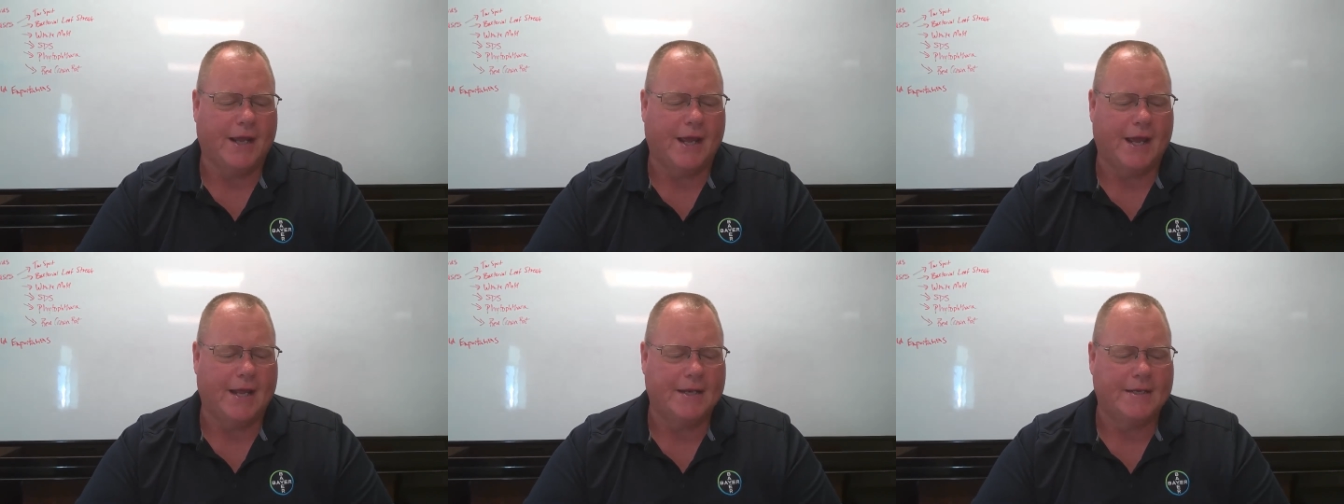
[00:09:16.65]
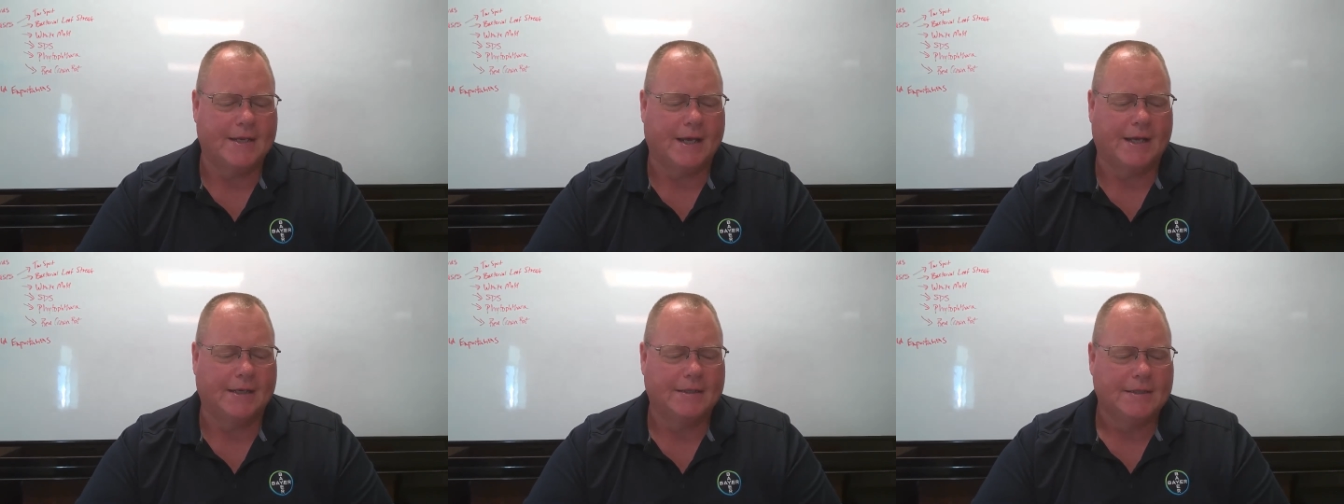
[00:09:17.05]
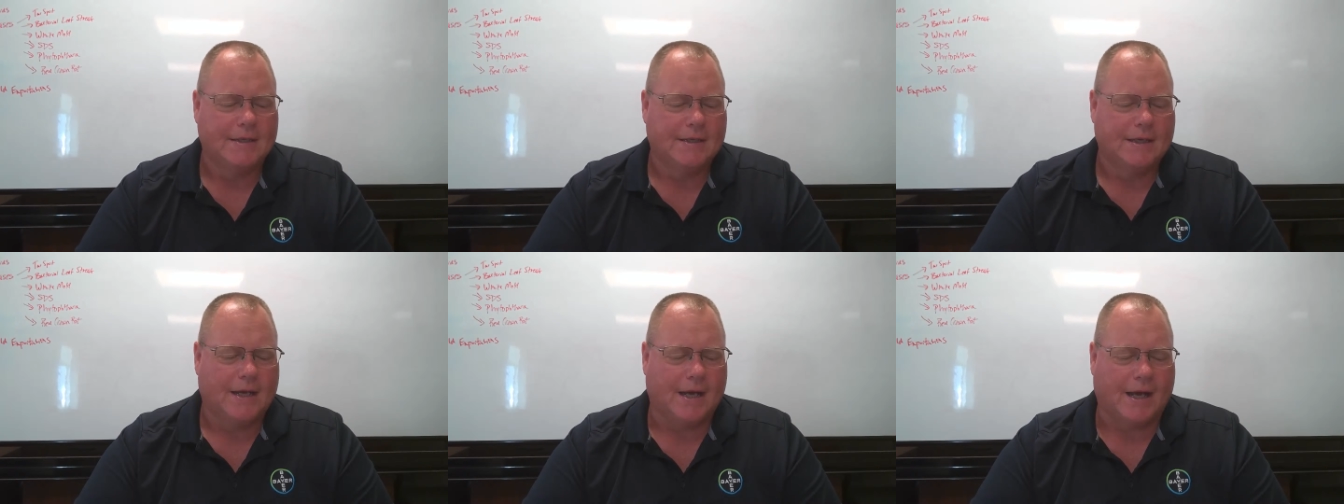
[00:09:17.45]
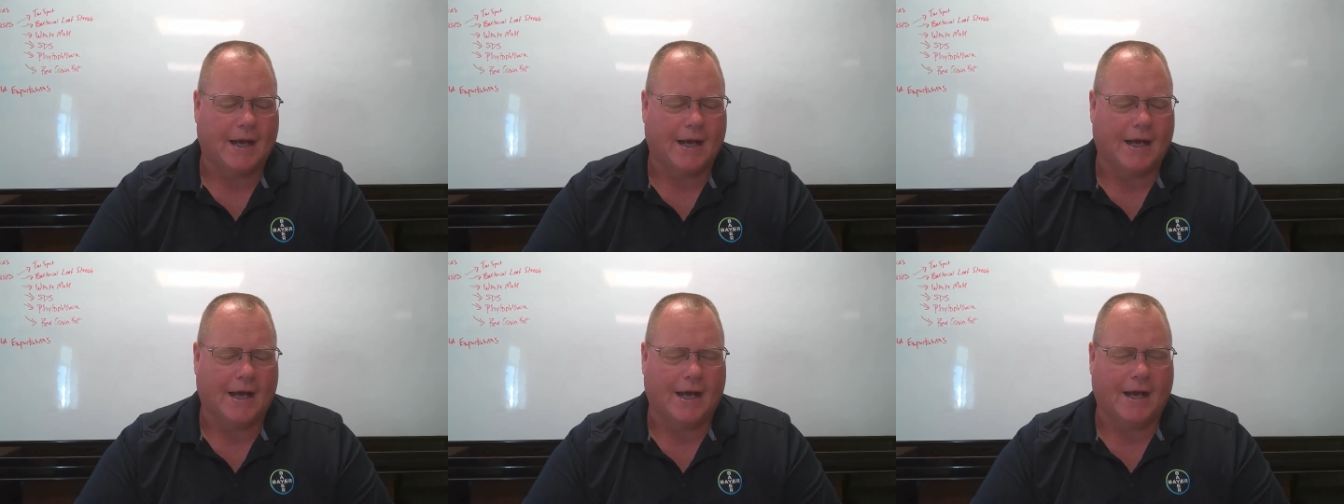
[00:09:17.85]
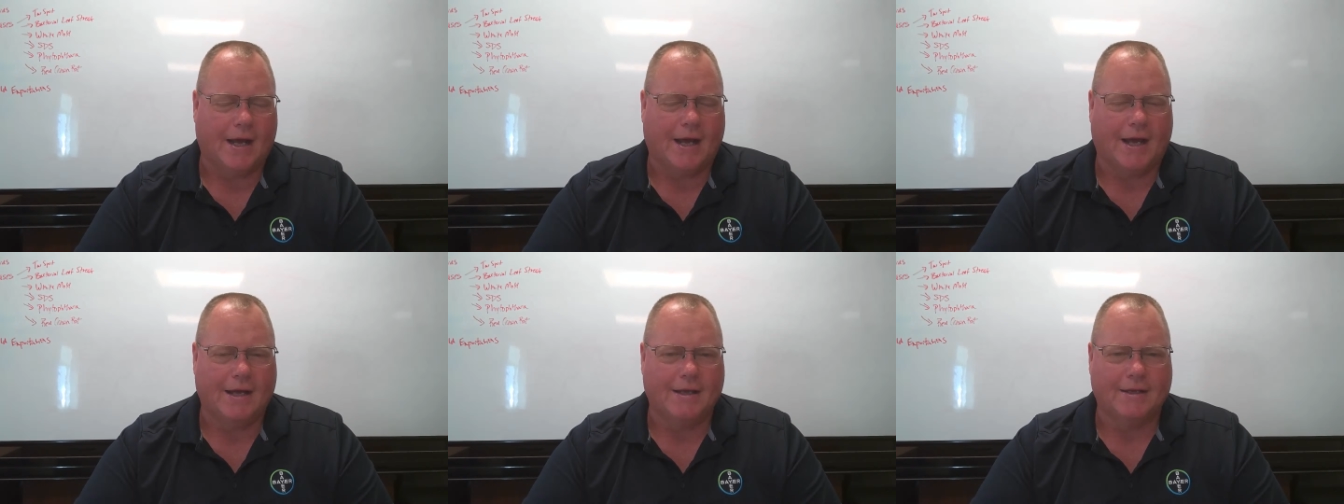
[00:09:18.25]
And
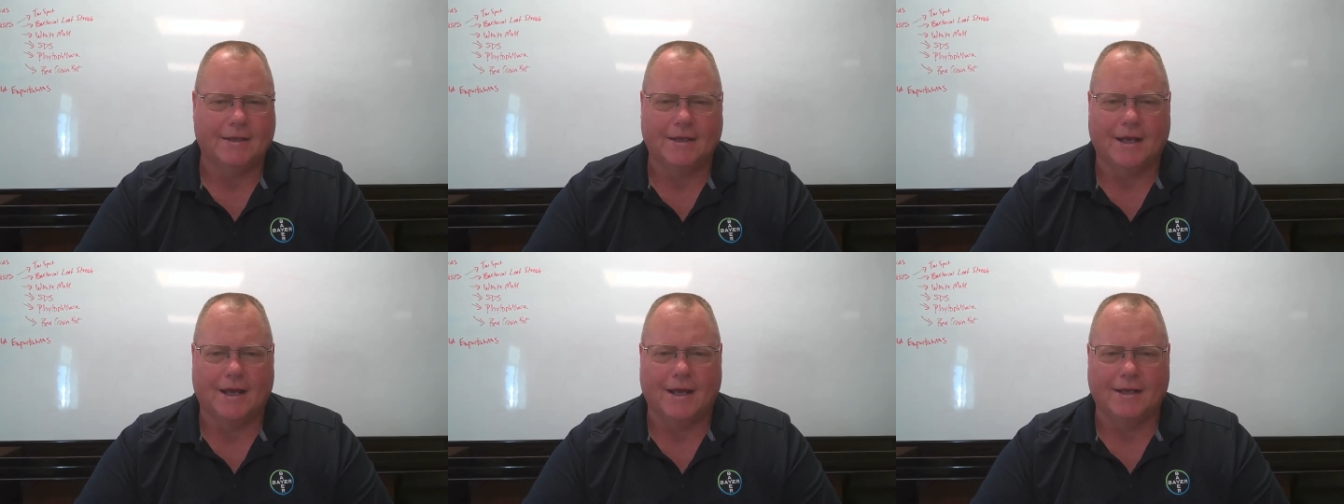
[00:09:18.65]
I